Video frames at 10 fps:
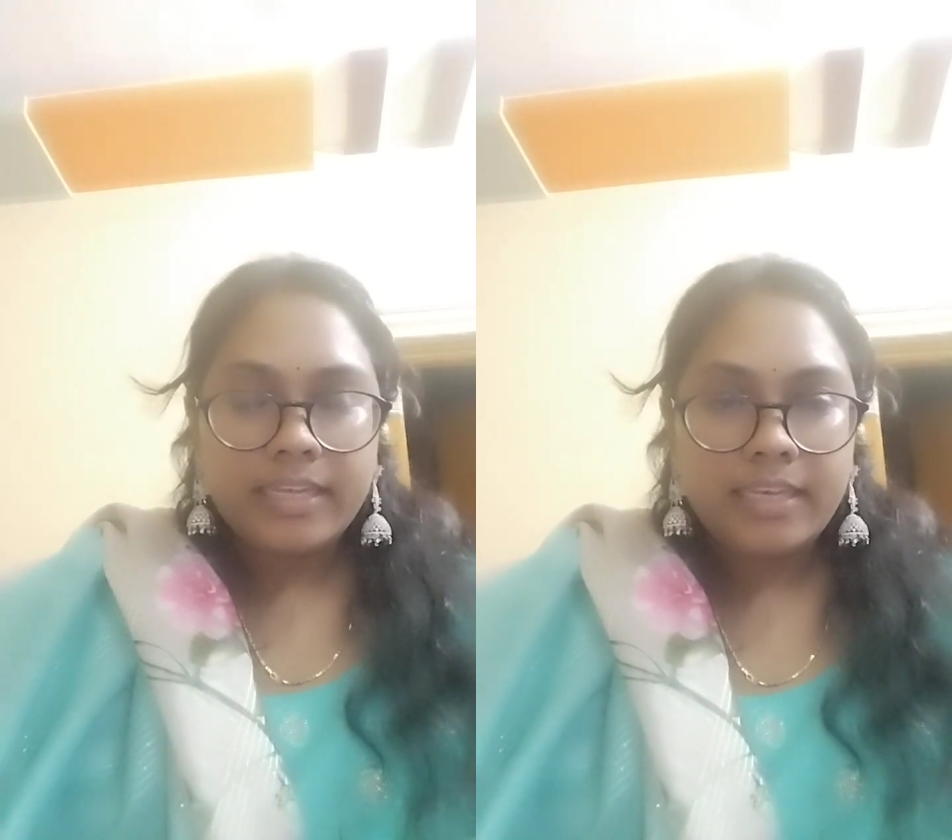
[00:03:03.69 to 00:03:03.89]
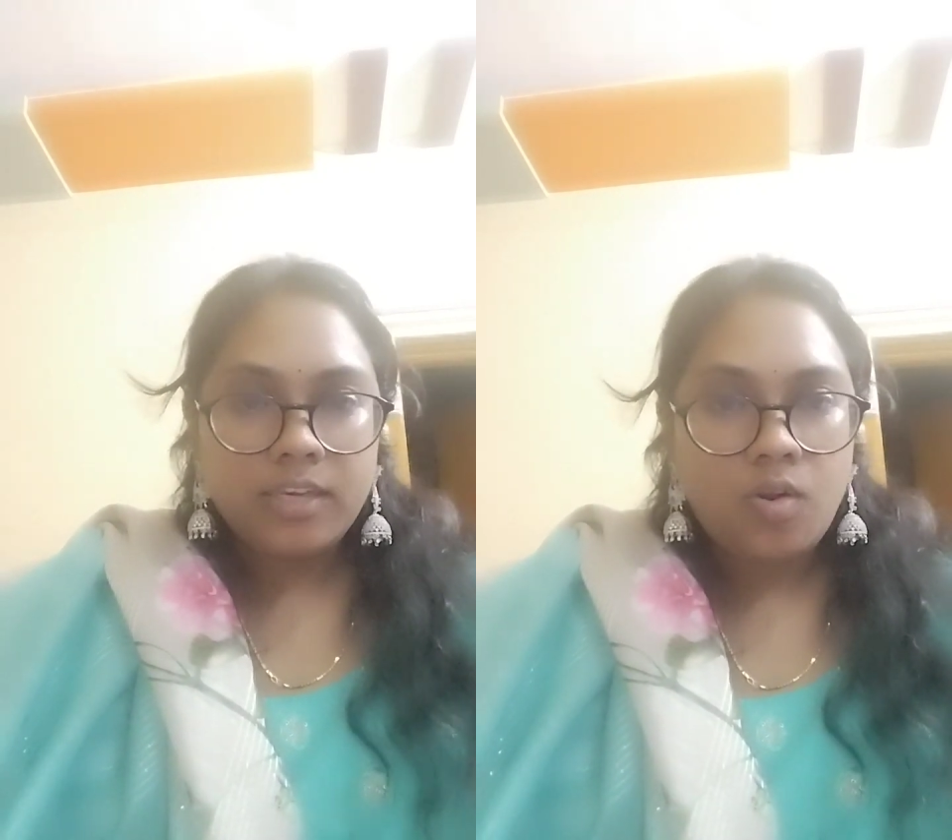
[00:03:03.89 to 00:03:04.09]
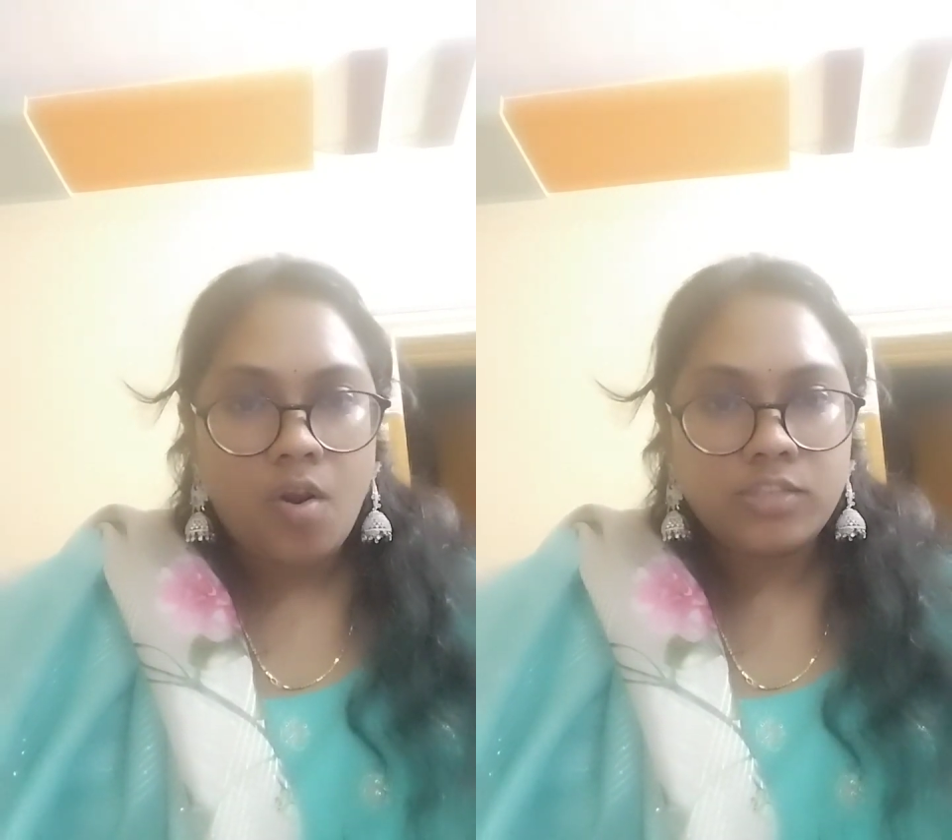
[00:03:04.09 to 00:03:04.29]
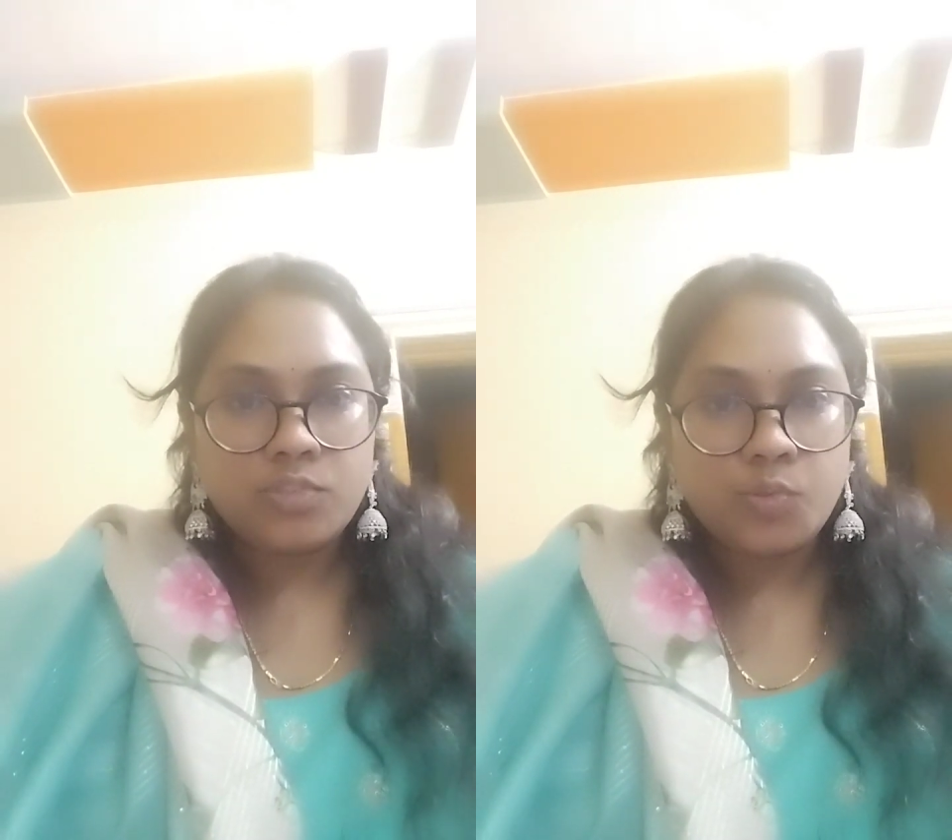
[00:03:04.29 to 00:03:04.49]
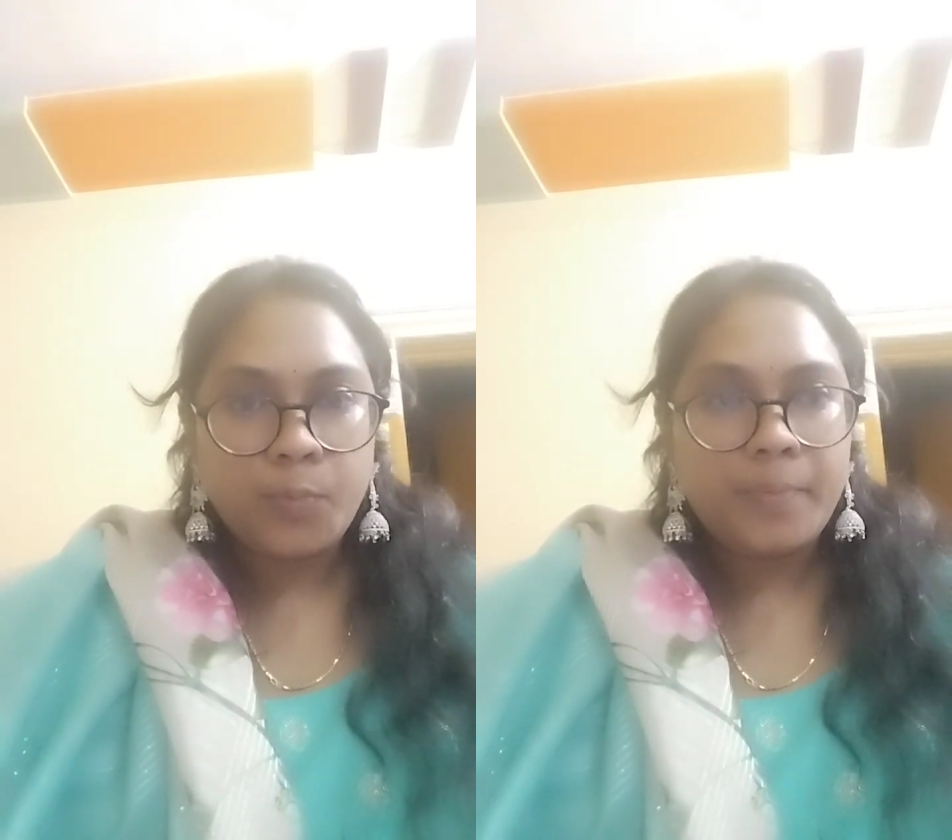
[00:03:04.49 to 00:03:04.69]
he got
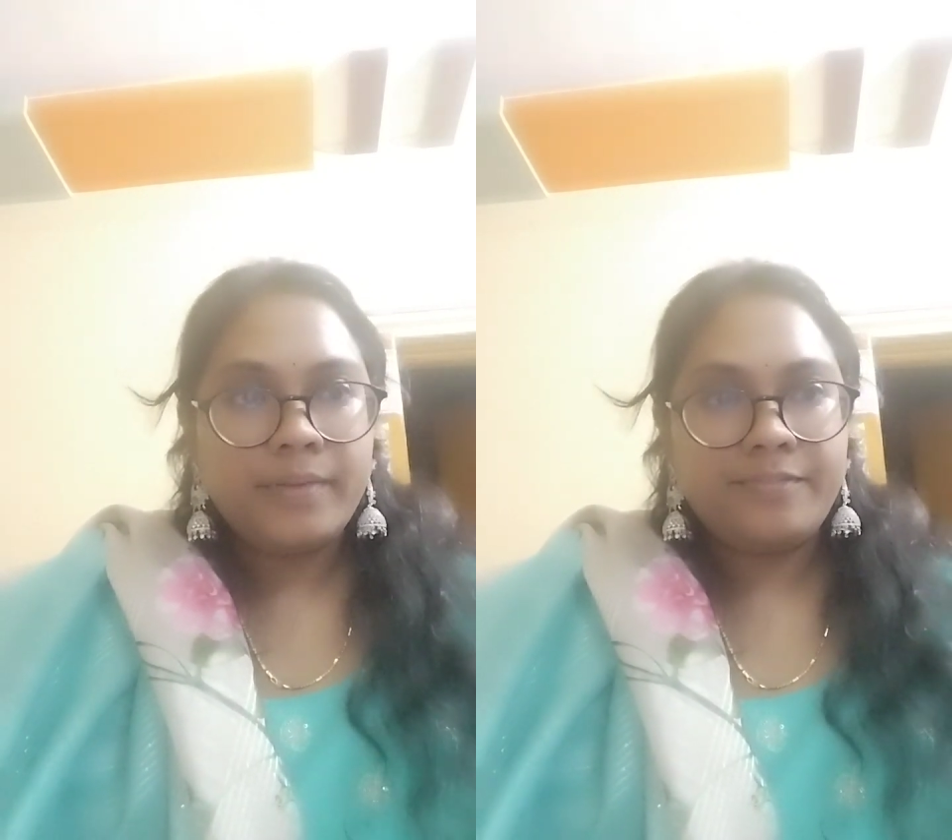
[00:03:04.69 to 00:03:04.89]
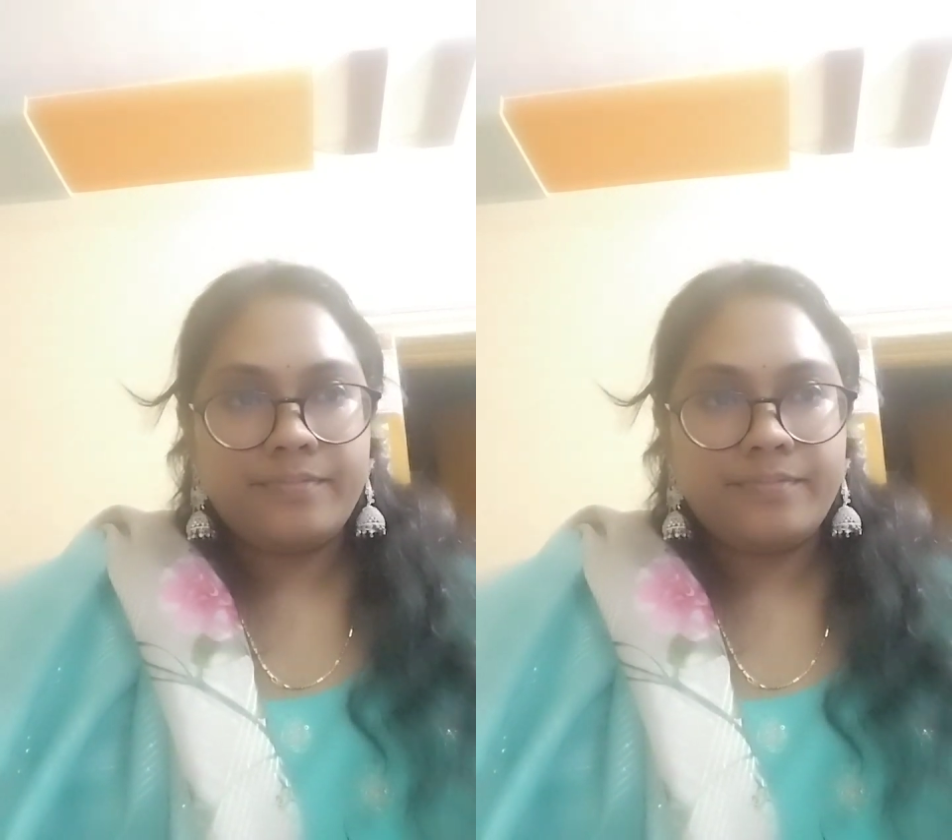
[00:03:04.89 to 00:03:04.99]
stooped,